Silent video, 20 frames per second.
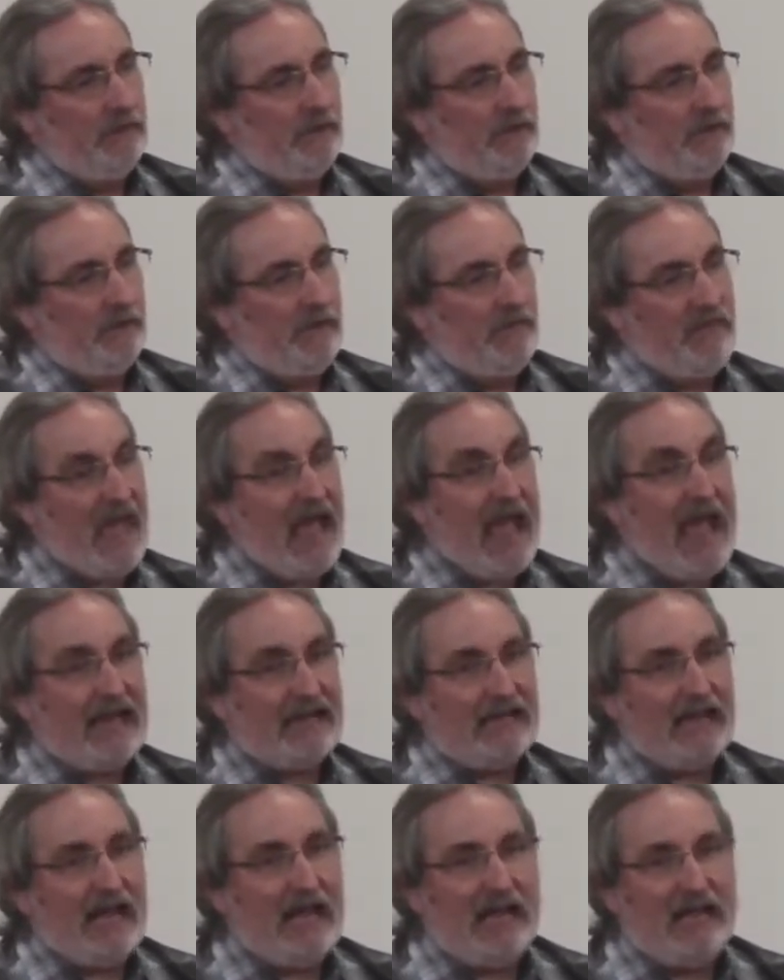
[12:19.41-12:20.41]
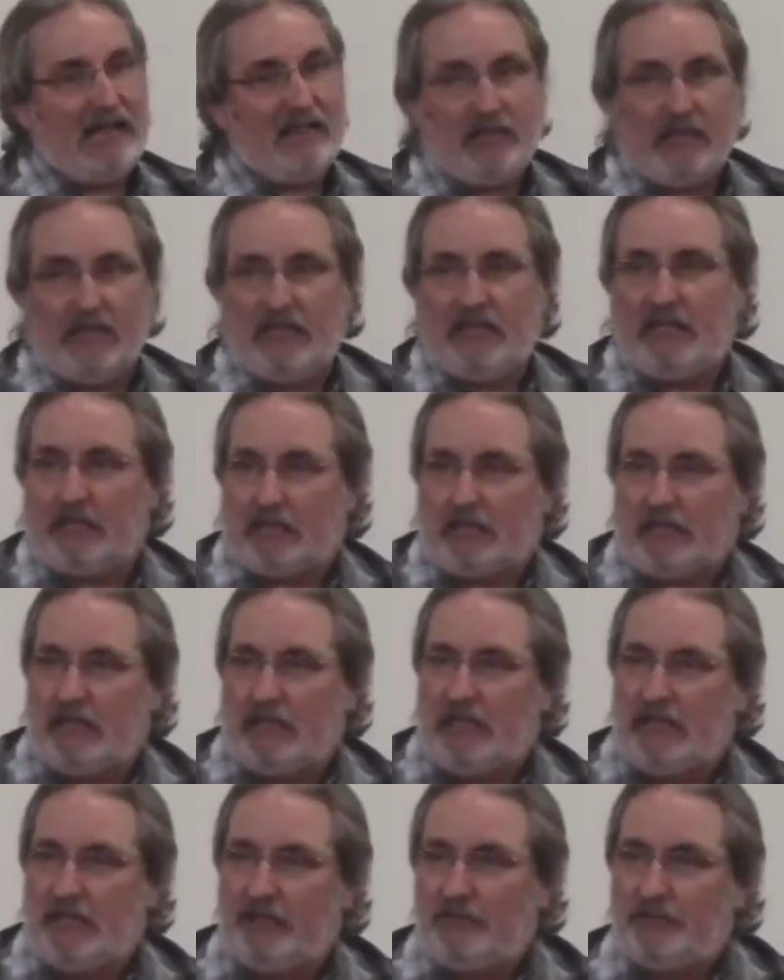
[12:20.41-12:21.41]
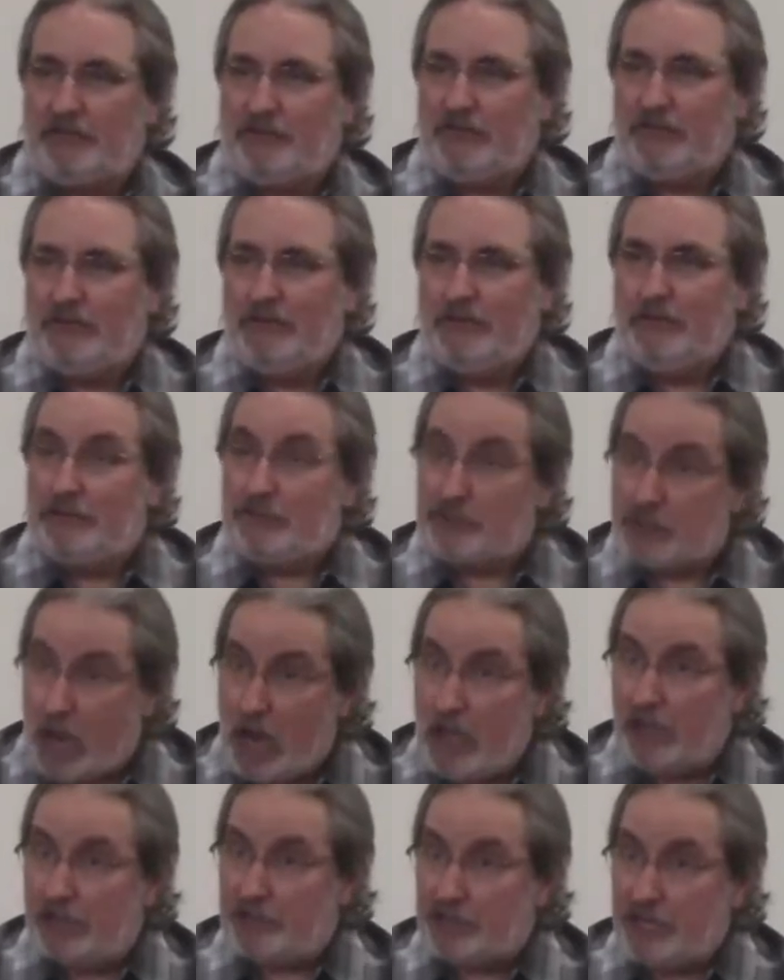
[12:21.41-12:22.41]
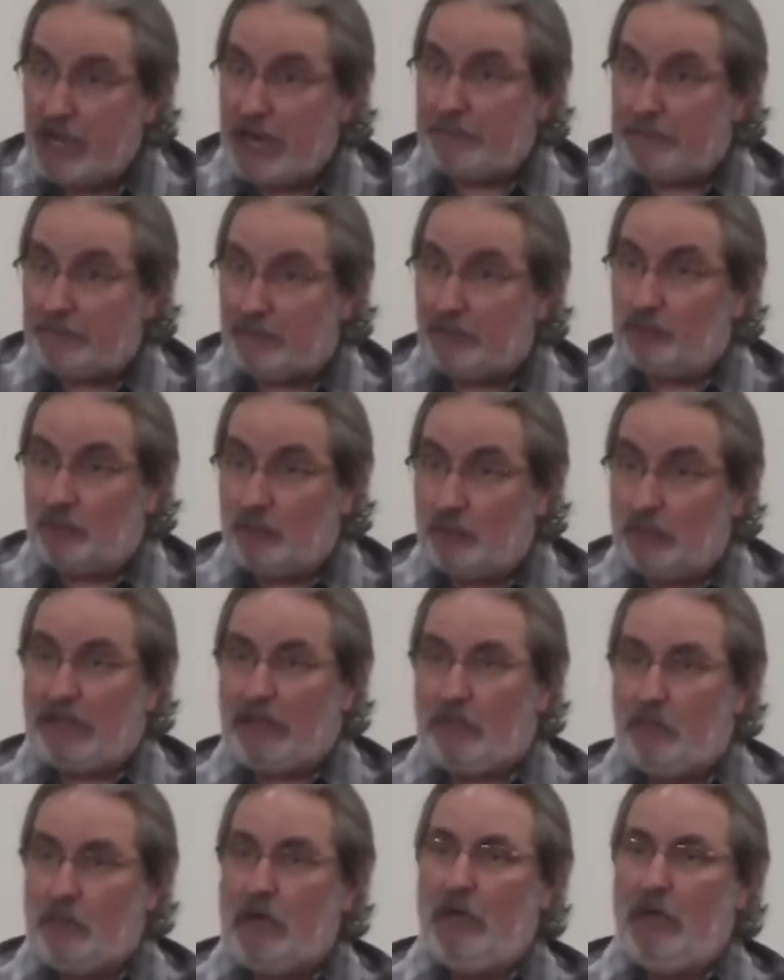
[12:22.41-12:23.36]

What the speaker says: That, I think, is John chapter 21.